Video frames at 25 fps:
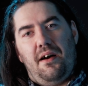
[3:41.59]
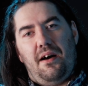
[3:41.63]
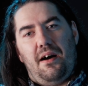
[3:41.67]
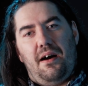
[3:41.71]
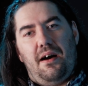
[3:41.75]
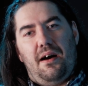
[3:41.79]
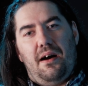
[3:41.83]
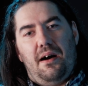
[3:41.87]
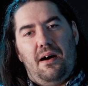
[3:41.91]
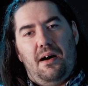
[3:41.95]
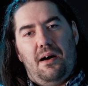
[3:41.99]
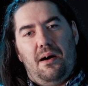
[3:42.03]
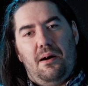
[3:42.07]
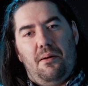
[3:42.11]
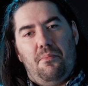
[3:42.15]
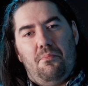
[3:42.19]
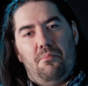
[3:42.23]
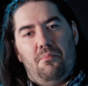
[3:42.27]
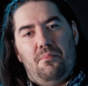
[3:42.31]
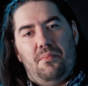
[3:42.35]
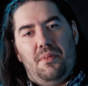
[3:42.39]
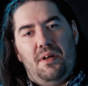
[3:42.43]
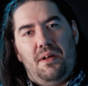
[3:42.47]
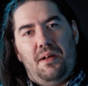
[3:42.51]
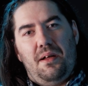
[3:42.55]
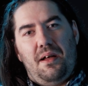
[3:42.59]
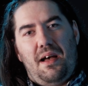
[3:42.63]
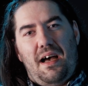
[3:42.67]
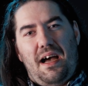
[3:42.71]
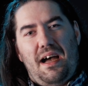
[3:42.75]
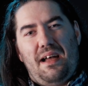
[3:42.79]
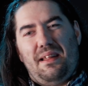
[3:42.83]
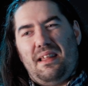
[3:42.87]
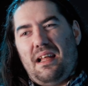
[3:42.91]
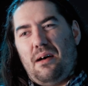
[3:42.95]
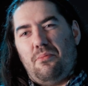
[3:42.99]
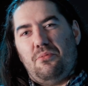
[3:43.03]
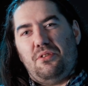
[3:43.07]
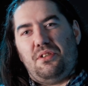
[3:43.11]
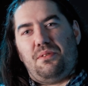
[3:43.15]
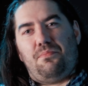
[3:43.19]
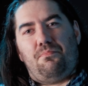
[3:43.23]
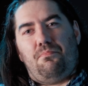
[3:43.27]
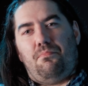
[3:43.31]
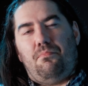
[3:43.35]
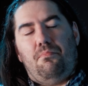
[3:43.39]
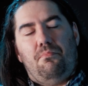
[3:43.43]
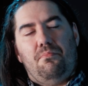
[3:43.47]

Um, and that was.